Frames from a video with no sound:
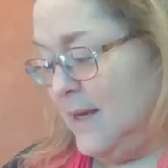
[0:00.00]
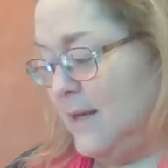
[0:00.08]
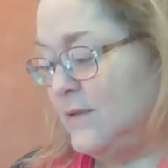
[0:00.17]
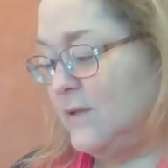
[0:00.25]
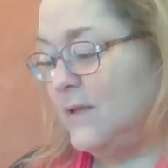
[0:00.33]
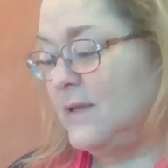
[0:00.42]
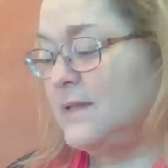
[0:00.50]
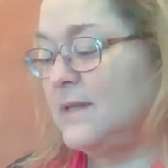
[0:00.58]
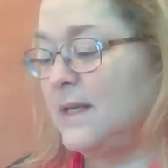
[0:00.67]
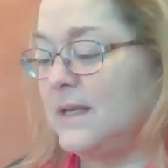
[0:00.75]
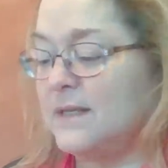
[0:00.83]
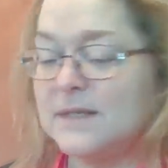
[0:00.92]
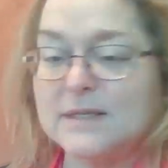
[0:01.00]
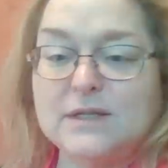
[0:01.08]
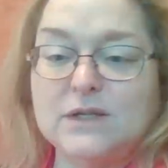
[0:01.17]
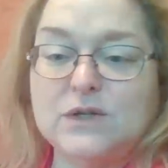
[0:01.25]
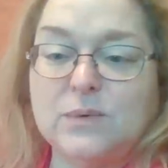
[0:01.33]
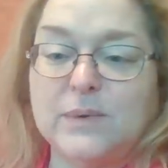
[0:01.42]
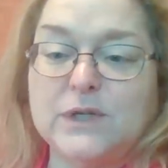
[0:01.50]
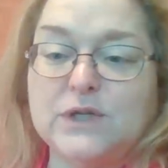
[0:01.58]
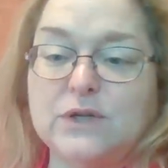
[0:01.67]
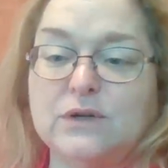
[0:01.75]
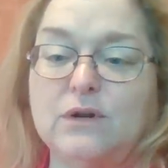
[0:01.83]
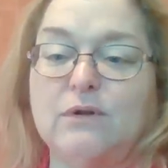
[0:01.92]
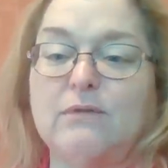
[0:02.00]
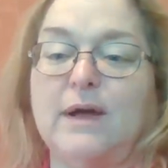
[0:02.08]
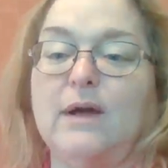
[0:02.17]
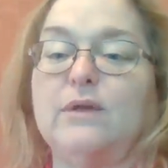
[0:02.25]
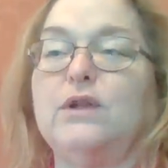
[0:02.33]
So this is the situation around